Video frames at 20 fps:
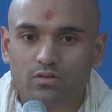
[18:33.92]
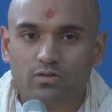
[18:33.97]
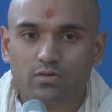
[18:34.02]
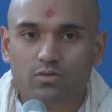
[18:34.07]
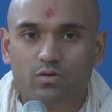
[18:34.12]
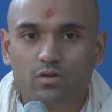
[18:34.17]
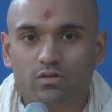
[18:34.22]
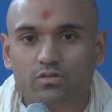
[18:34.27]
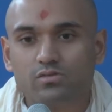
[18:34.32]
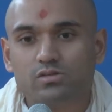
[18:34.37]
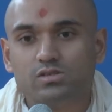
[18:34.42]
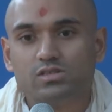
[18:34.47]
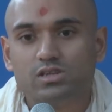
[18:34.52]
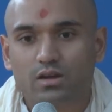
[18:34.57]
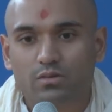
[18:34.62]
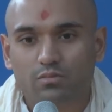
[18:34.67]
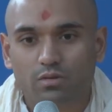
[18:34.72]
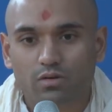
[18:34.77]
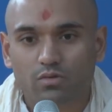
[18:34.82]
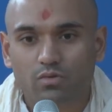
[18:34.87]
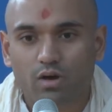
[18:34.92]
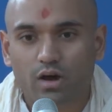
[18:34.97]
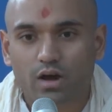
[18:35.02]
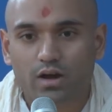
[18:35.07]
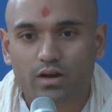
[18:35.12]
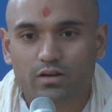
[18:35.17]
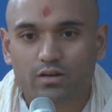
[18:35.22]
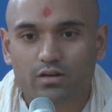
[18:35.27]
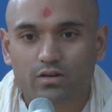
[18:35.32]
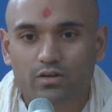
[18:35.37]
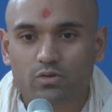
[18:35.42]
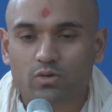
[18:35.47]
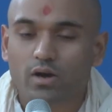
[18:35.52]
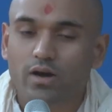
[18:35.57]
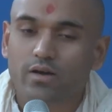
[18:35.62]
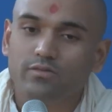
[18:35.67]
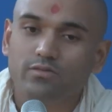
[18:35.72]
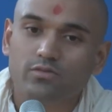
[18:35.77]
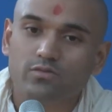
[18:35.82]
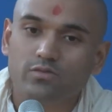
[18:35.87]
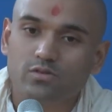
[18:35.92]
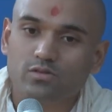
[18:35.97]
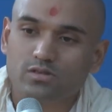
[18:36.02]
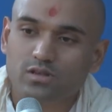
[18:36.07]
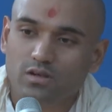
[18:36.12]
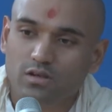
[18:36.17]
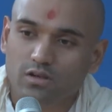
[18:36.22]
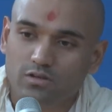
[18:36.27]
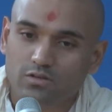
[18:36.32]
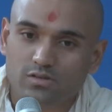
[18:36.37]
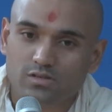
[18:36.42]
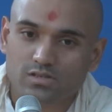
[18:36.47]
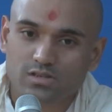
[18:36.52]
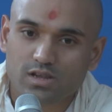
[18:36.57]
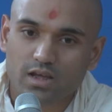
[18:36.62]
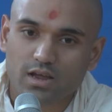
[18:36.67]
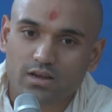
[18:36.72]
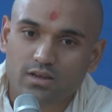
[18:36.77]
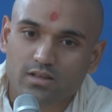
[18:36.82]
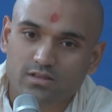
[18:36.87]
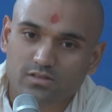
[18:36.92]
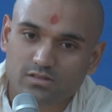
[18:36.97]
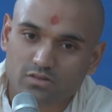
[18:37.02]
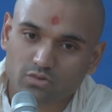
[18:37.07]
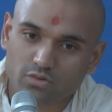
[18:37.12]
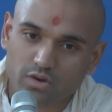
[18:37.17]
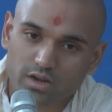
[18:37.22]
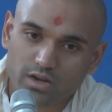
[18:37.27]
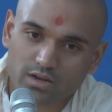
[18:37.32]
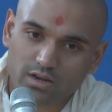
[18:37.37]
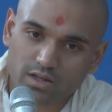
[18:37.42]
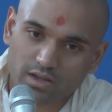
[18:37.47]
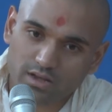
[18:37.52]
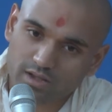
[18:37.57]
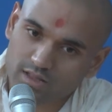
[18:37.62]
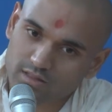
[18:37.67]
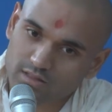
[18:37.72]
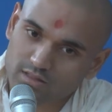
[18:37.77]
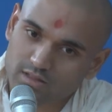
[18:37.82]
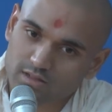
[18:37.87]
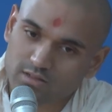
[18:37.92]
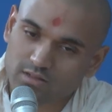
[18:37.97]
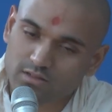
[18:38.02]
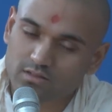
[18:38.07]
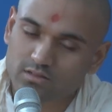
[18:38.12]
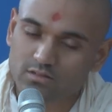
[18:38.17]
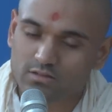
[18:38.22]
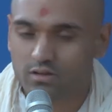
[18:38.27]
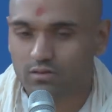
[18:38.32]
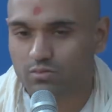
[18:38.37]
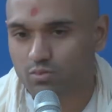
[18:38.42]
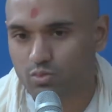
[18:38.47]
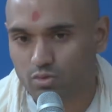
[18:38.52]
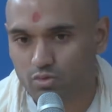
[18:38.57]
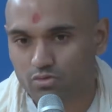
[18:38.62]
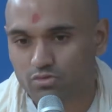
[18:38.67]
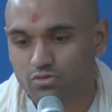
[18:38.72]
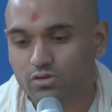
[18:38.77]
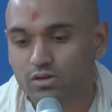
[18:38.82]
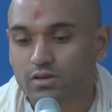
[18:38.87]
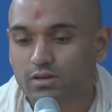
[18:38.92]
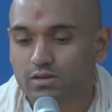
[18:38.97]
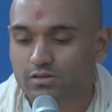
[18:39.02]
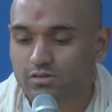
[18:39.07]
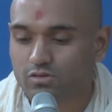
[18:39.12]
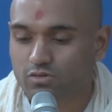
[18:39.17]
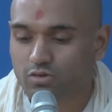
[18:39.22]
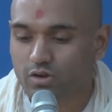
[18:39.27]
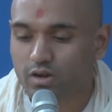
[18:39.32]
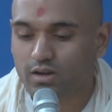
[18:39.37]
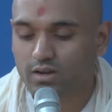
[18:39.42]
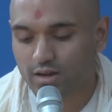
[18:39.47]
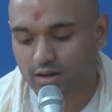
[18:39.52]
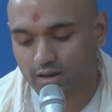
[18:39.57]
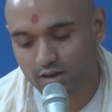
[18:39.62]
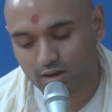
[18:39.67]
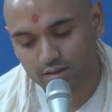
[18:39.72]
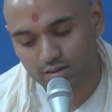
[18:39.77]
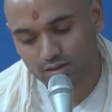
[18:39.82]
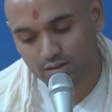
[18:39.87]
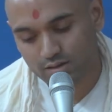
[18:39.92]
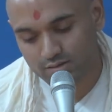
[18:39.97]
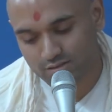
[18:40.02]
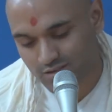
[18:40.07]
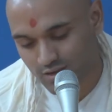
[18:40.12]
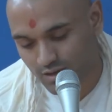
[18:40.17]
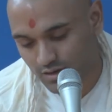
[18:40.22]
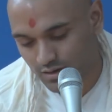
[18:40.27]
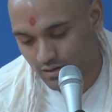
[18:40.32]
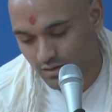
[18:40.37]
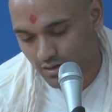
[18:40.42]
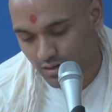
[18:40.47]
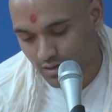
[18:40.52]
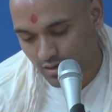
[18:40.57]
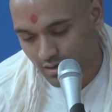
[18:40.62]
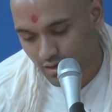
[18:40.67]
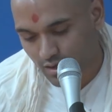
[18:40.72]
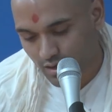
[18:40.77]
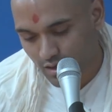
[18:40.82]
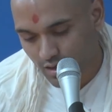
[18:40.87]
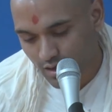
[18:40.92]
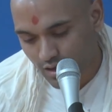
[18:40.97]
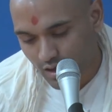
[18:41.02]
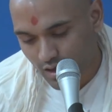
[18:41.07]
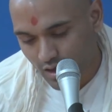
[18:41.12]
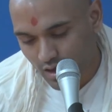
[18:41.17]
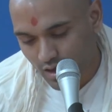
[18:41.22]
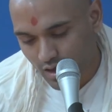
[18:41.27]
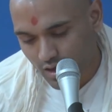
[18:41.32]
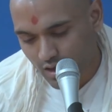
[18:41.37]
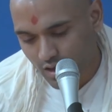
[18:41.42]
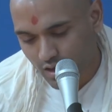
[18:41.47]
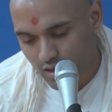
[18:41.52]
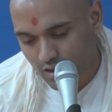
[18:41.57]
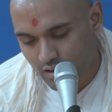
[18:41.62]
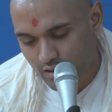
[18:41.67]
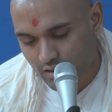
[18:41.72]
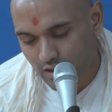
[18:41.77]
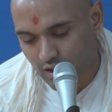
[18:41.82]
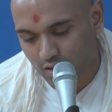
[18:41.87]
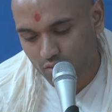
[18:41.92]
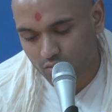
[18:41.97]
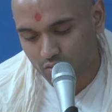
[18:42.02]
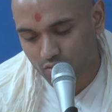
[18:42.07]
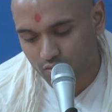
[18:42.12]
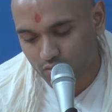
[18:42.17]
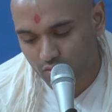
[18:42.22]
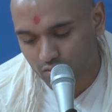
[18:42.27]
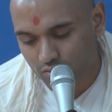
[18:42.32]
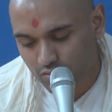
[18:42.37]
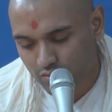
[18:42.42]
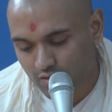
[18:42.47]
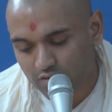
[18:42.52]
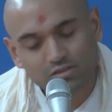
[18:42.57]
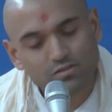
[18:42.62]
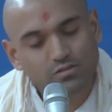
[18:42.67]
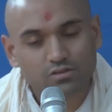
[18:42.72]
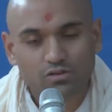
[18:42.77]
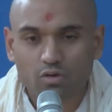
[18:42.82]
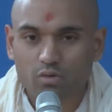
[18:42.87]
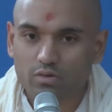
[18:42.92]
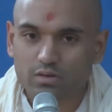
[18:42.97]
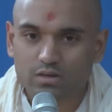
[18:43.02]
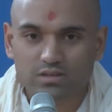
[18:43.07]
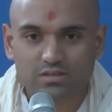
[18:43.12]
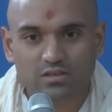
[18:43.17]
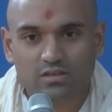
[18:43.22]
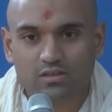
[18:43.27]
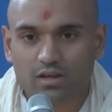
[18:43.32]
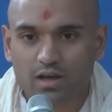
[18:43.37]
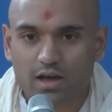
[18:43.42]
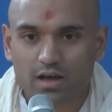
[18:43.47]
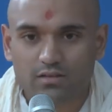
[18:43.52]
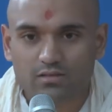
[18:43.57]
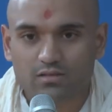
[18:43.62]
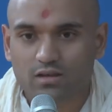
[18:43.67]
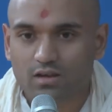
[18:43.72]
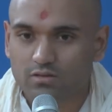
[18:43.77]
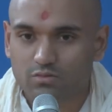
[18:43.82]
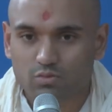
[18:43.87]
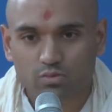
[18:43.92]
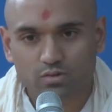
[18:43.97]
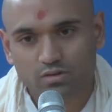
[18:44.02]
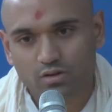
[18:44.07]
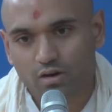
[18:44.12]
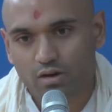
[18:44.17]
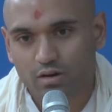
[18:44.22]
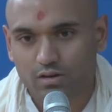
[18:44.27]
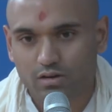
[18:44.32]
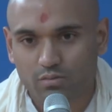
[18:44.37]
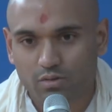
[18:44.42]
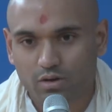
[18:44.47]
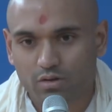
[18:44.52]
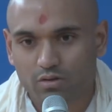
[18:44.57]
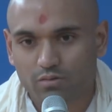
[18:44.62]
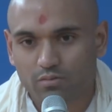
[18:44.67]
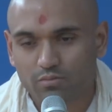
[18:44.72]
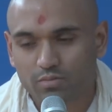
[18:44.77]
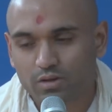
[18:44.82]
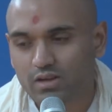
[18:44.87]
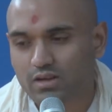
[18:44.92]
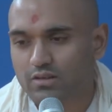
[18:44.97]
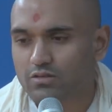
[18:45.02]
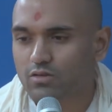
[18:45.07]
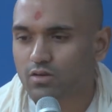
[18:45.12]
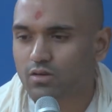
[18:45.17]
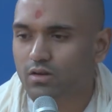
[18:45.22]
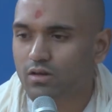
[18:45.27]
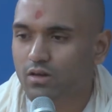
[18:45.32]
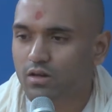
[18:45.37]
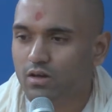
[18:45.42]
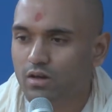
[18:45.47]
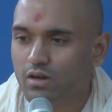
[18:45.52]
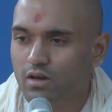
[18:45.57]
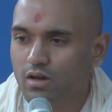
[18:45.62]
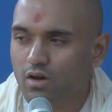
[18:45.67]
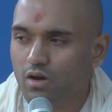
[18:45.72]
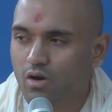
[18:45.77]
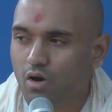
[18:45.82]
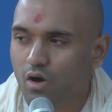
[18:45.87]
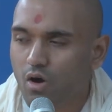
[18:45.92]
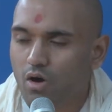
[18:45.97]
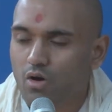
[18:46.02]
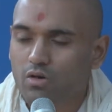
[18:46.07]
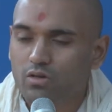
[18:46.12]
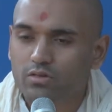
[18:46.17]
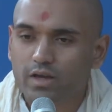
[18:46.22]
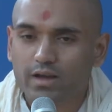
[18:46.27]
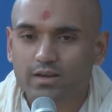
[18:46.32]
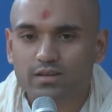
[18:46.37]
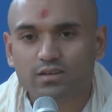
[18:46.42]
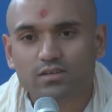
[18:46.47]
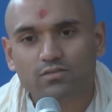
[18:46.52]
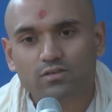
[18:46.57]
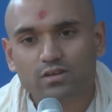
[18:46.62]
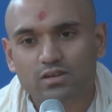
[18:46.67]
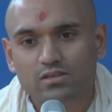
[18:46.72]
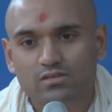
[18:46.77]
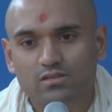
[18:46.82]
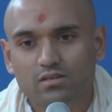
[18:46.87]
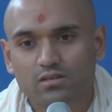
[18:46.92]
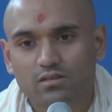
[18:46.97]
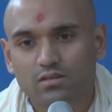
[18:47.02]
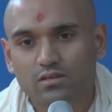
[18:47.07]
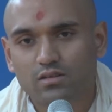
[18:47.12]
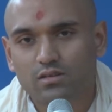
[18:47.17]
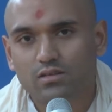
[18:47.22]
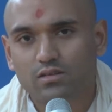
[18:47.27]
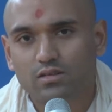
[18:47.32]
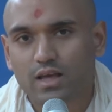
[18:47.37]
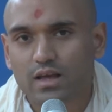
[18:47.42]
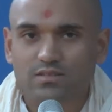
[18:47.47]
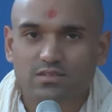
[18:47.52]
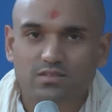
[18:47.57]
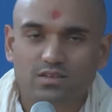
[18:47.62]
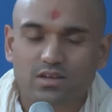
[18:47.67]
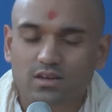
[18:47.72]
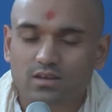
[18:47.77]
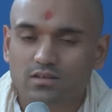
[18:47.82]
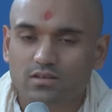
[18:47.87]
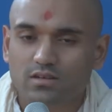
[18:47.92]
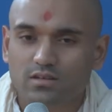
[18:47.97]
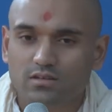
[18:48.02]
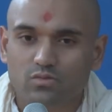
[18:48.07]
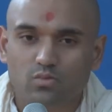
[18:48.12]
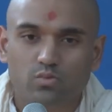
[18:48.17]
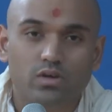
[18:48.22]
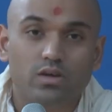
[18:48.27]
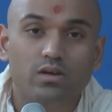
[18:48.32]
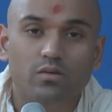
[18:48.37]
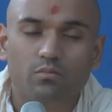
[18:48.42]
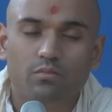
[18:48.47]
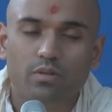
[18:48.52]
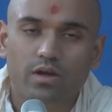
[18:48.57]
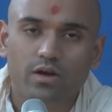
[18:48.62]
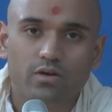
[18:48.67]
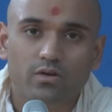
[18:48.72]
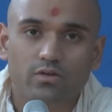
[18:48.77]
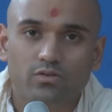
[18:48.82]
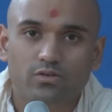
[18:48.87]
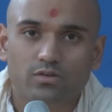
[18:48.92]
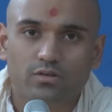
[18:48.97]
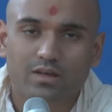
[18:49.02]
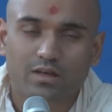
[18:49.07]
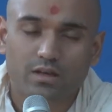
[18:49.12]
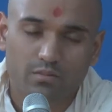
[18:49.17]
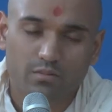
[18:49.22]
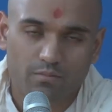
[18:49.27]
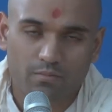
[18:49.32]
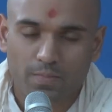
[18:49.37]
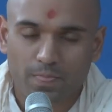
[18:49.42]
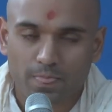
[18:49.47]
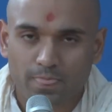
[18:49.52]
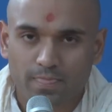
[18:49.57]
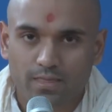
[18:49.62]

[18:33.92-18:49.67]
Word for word: to understand Bhagwan, you have to first understand his great Ekantik Satpurush, his great Ekantik saint. Now, this is no easy task as we talked about, because all the activities that saint does, we compare to him.